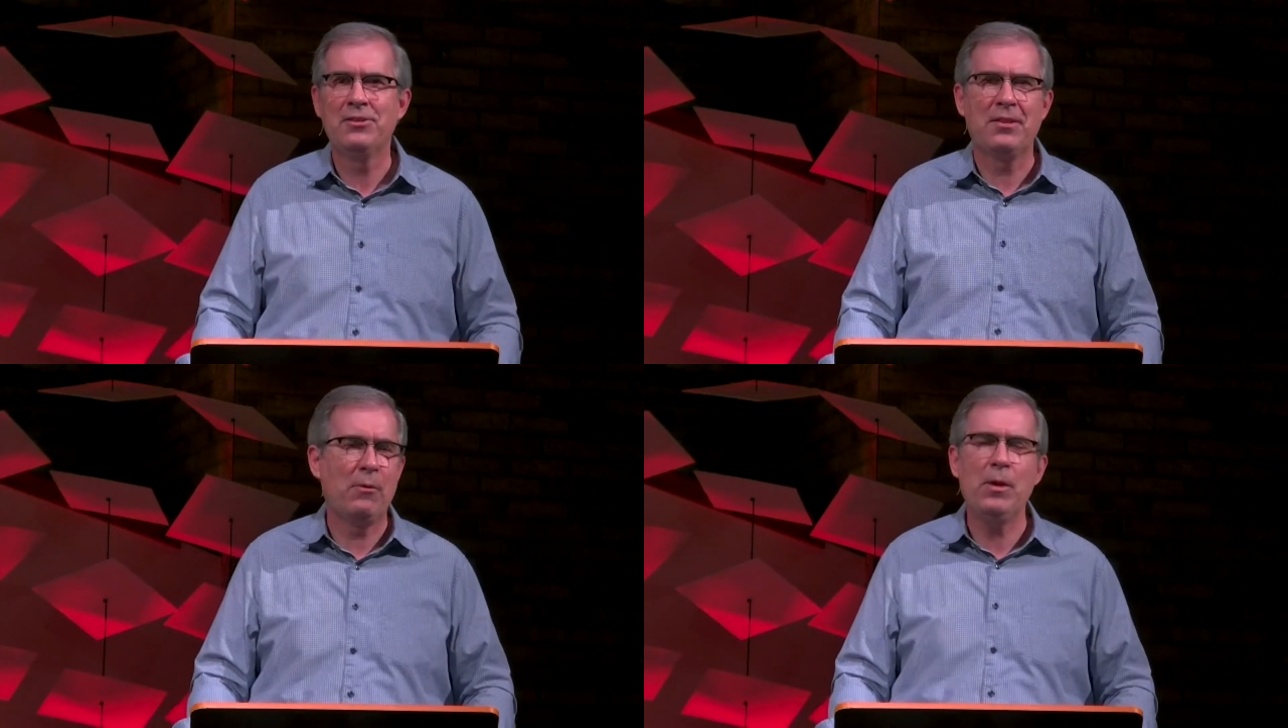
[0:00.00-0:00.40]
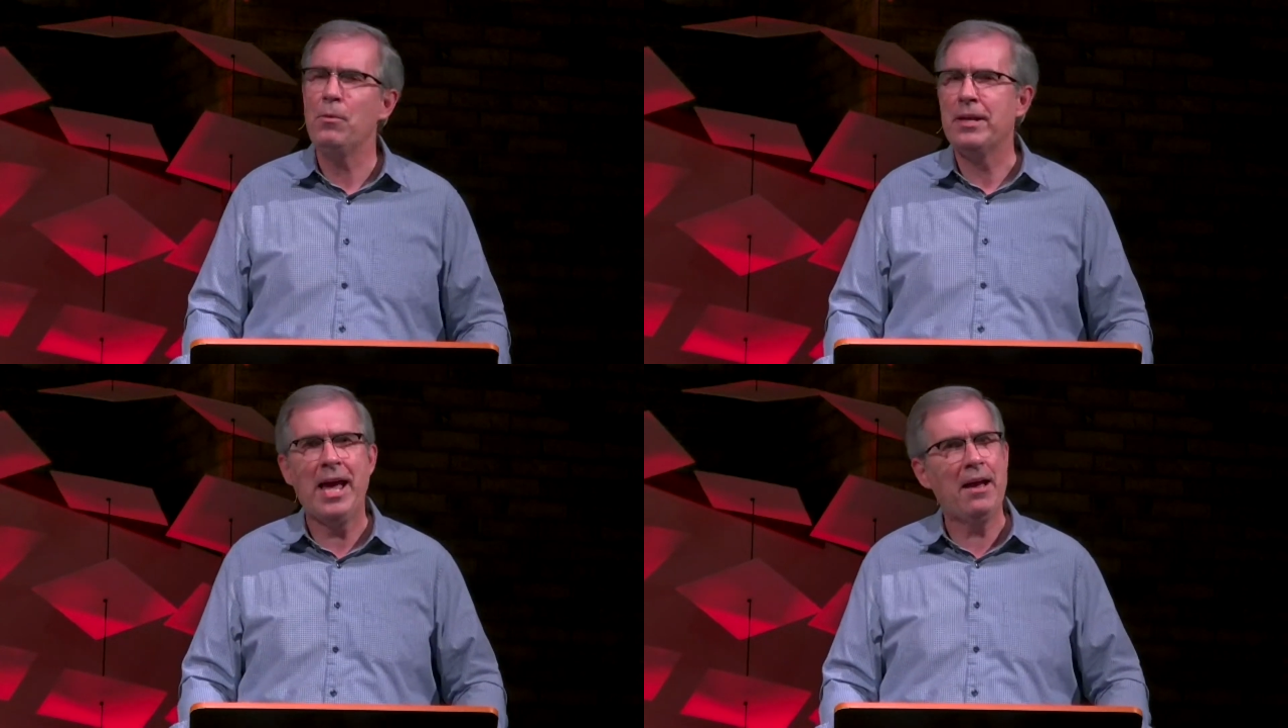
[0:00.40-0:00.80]
so that we
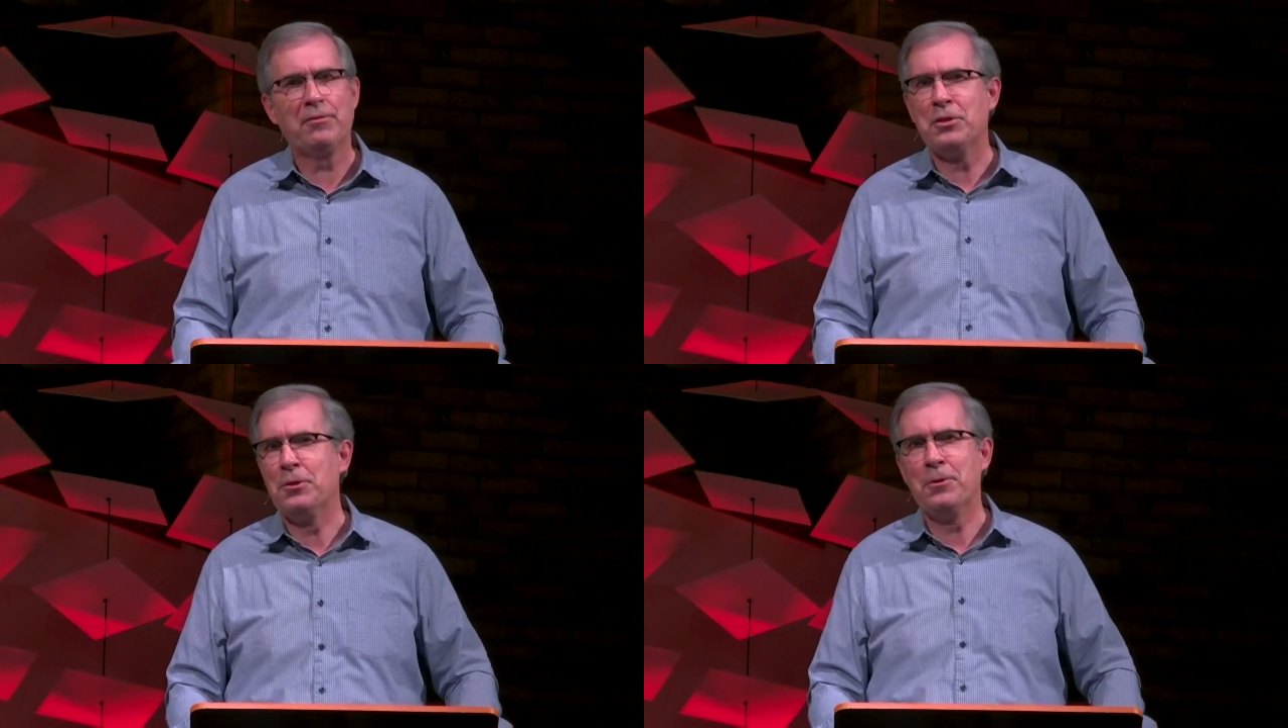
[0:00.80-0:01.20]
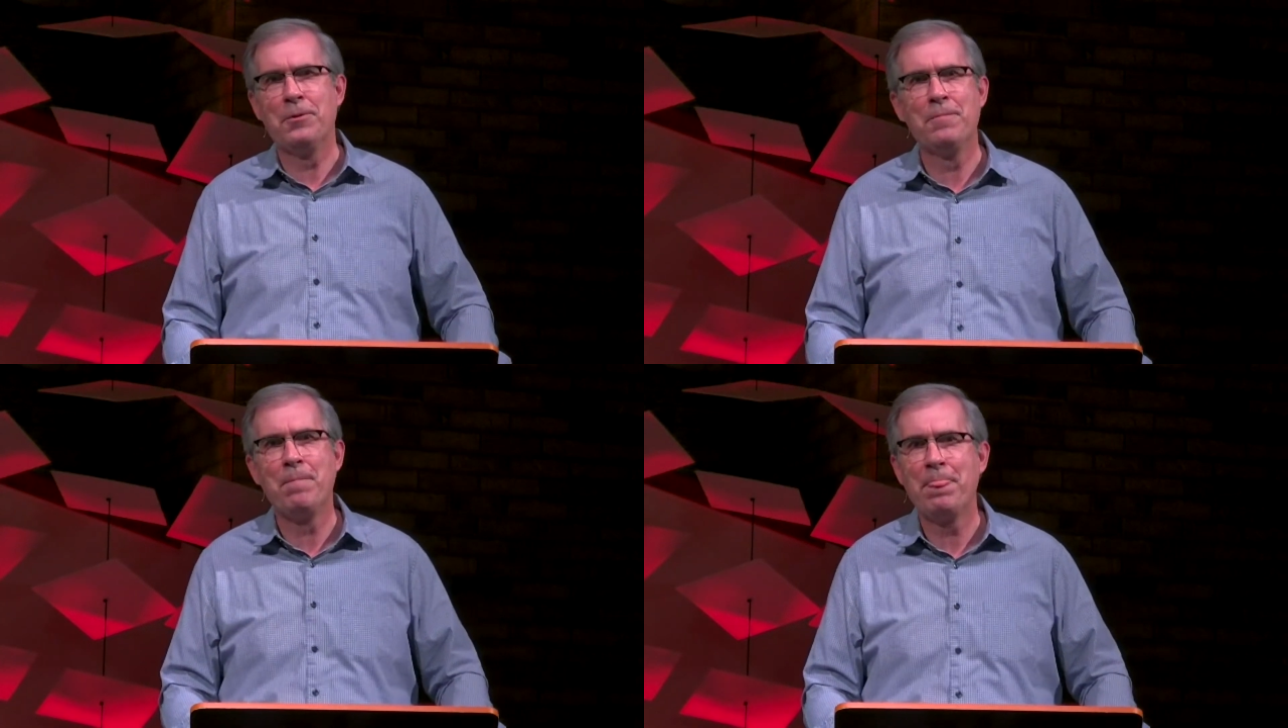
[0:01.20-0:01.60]
wouldn't have to,
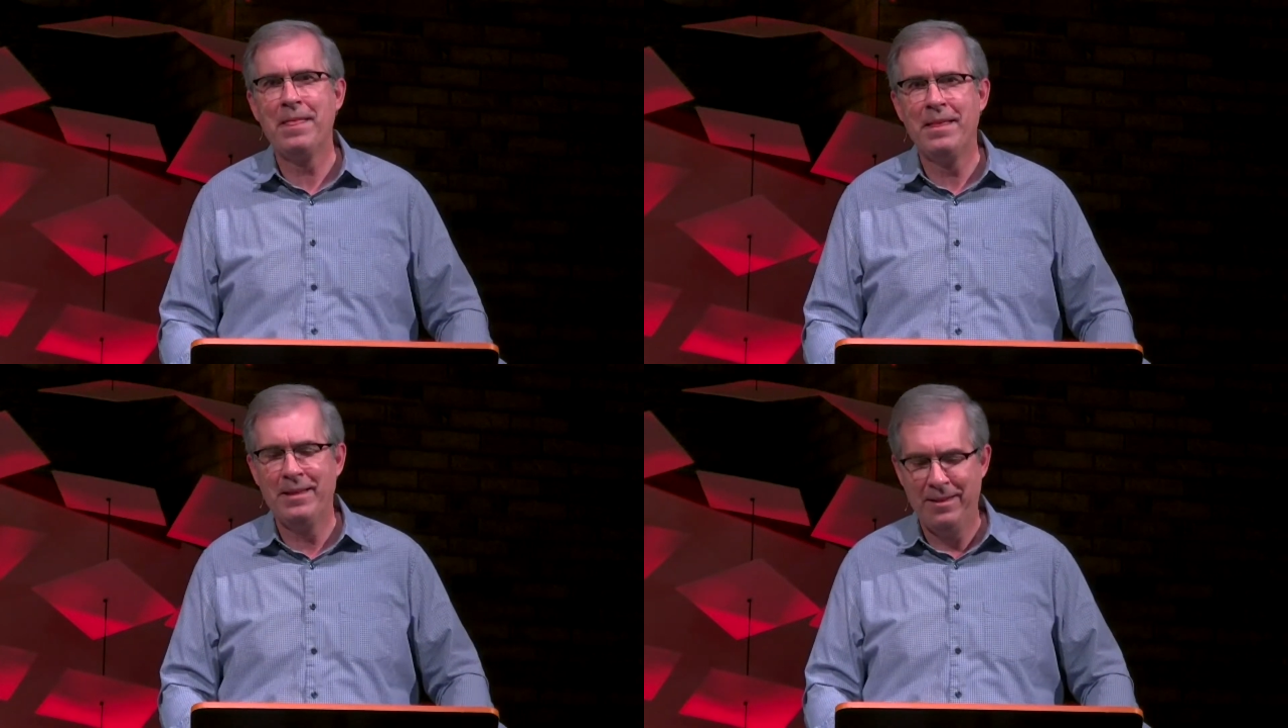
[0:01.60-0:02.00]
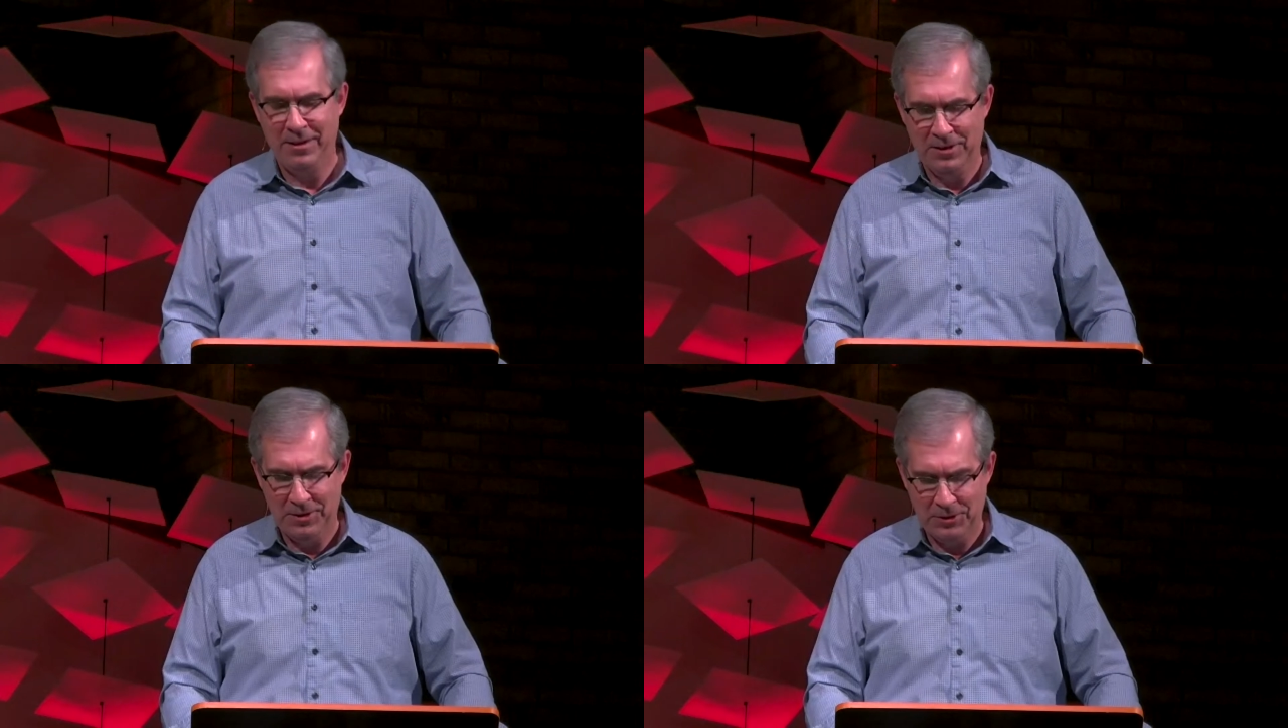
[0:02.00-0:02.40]

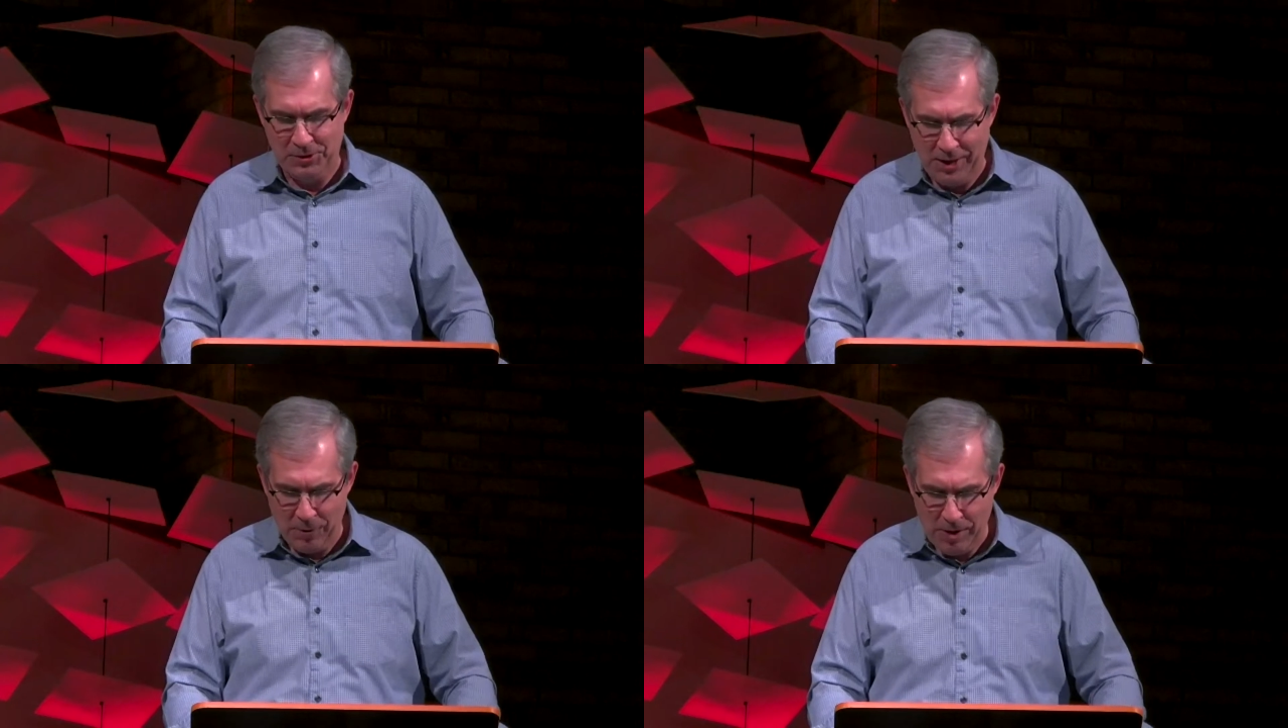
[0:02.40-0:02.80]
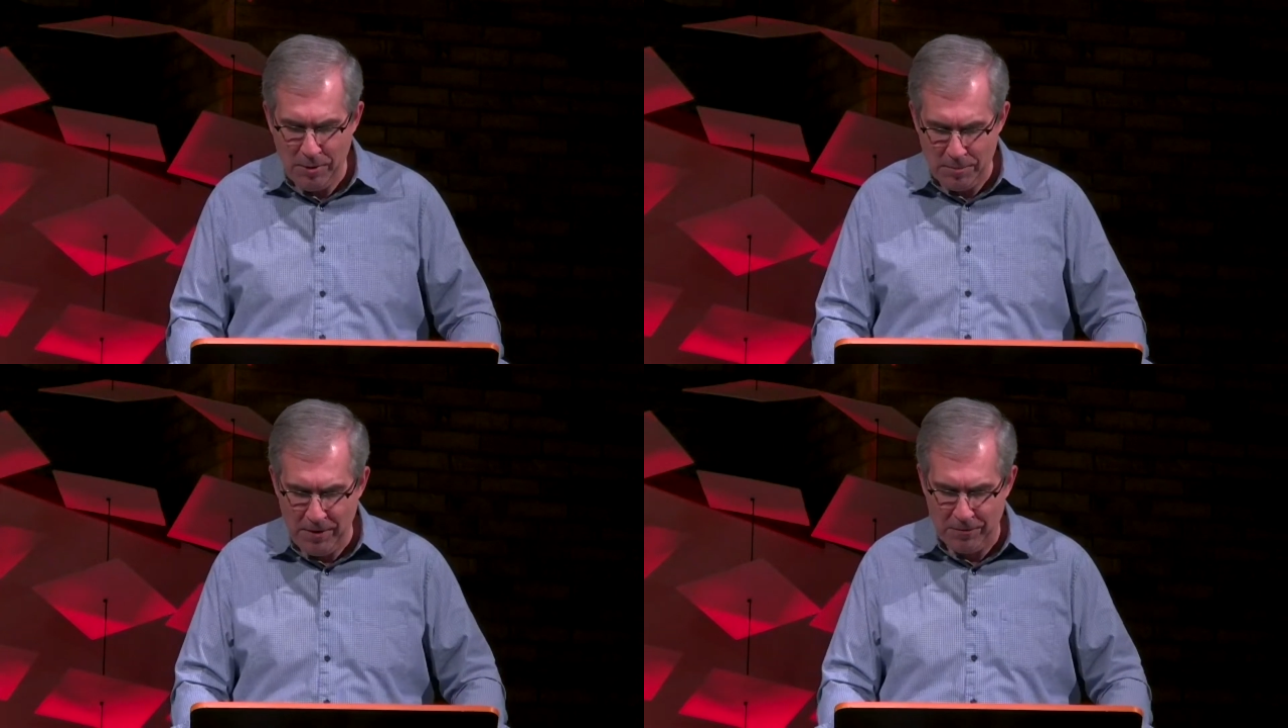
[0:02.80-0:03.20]
so that we
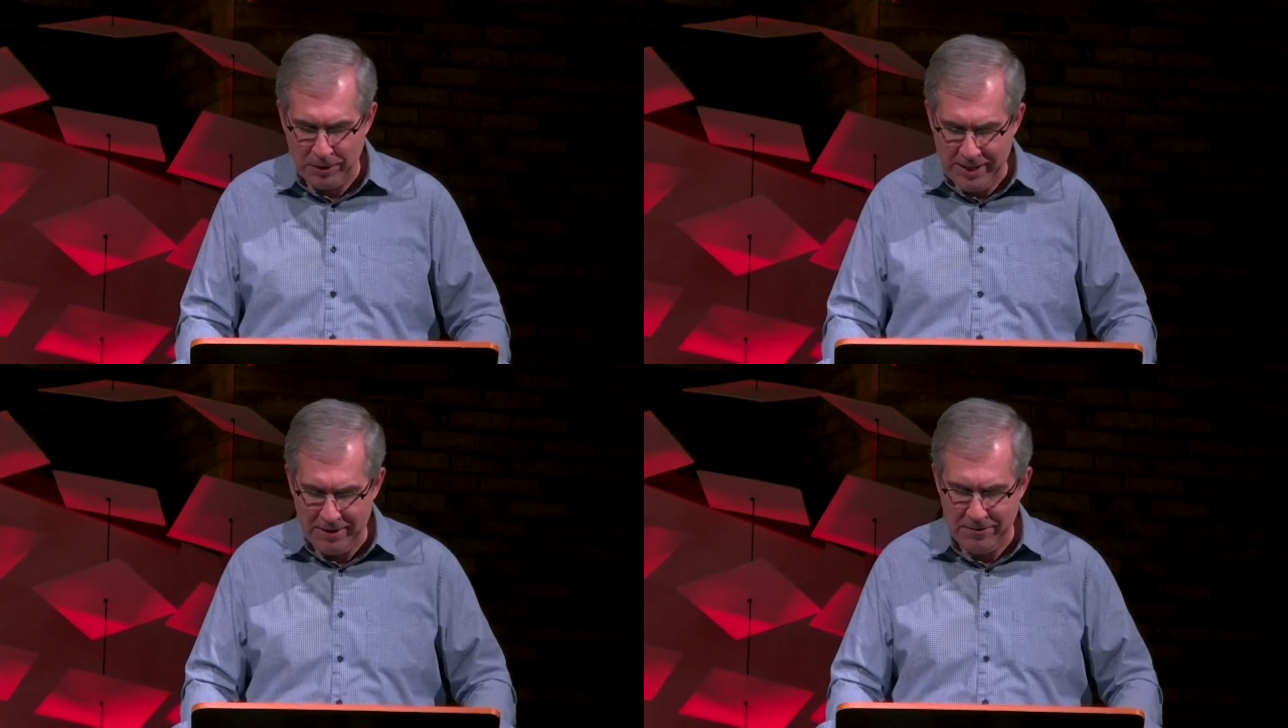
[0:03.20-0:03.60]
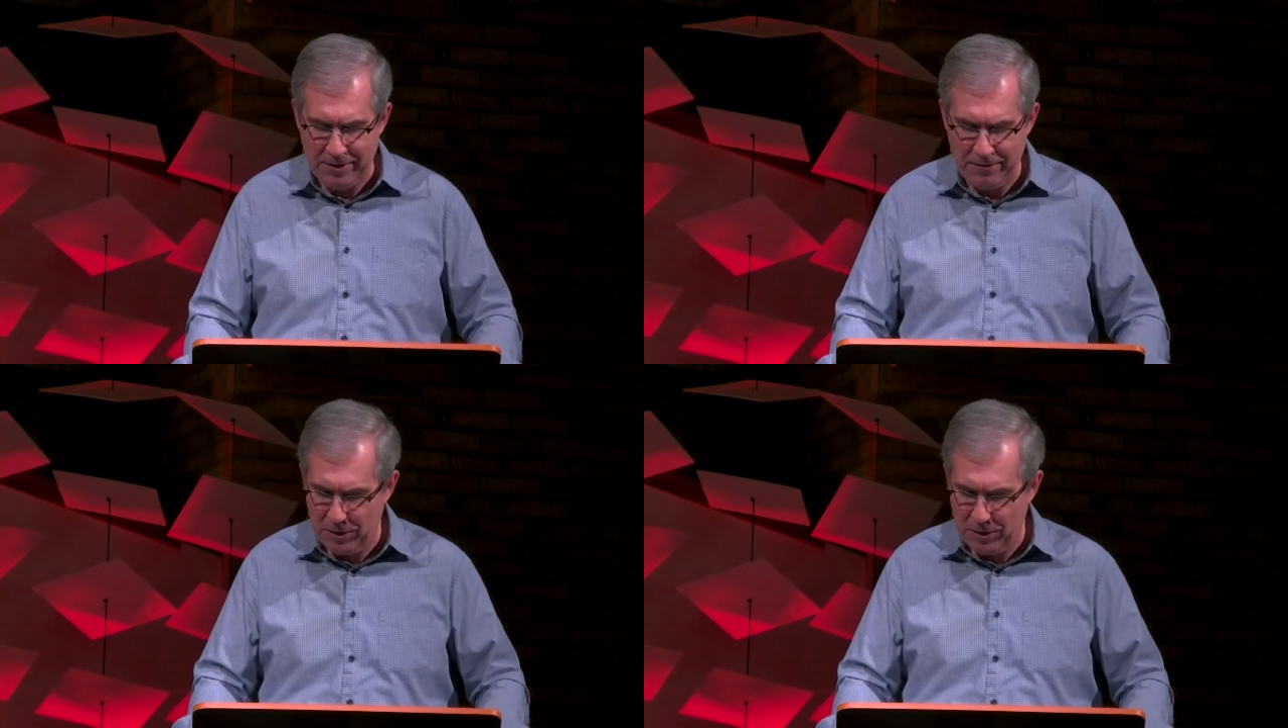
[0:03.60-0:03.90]
would be forgiven.